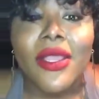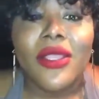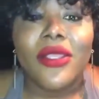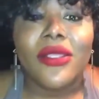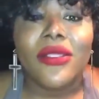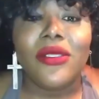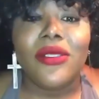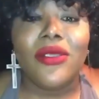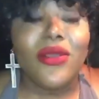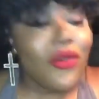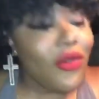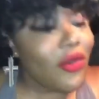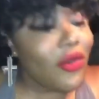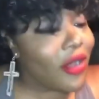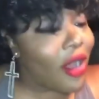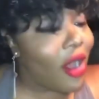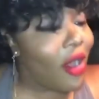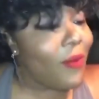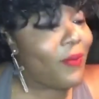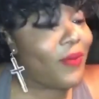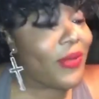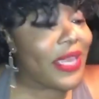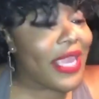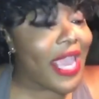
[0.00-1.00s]
You
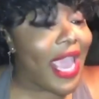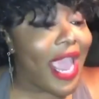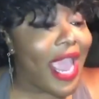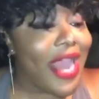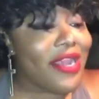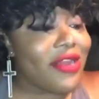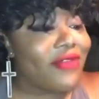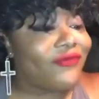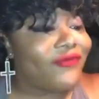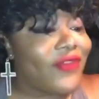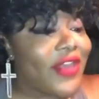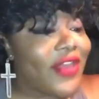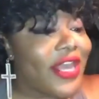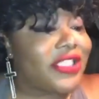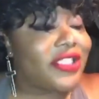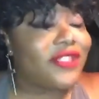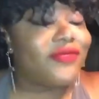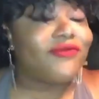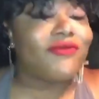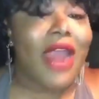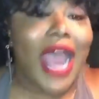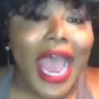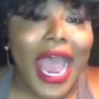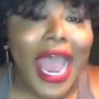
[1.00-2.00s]
going to be at the
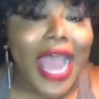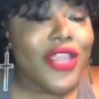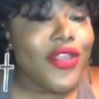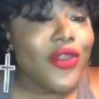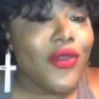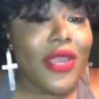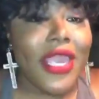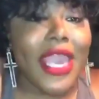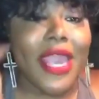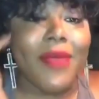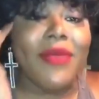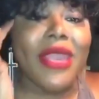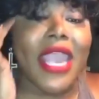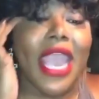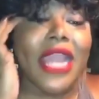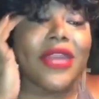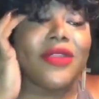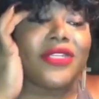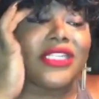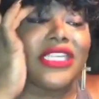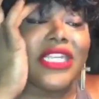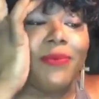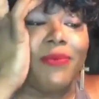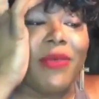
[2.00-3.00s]
fish fry. You hear me?
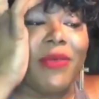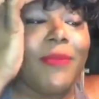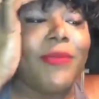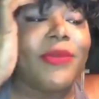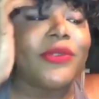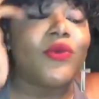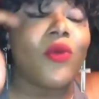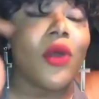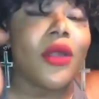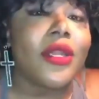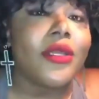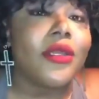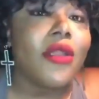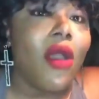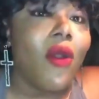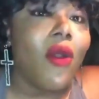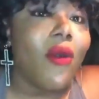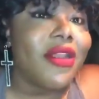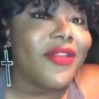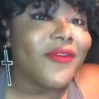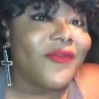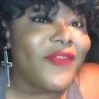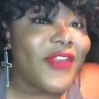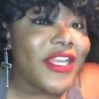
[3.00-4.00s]
And see, people want to know
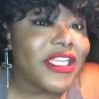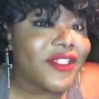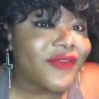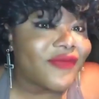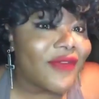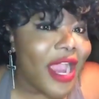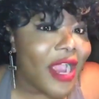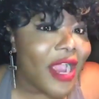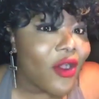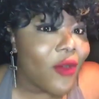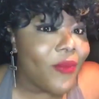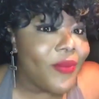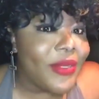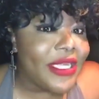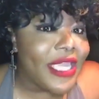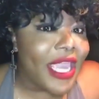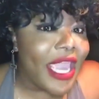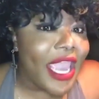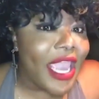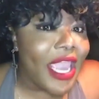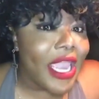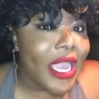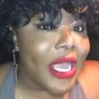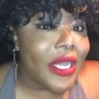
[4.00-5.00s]
where the fish fry going to be
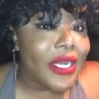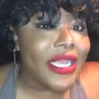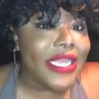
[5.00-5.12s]
held.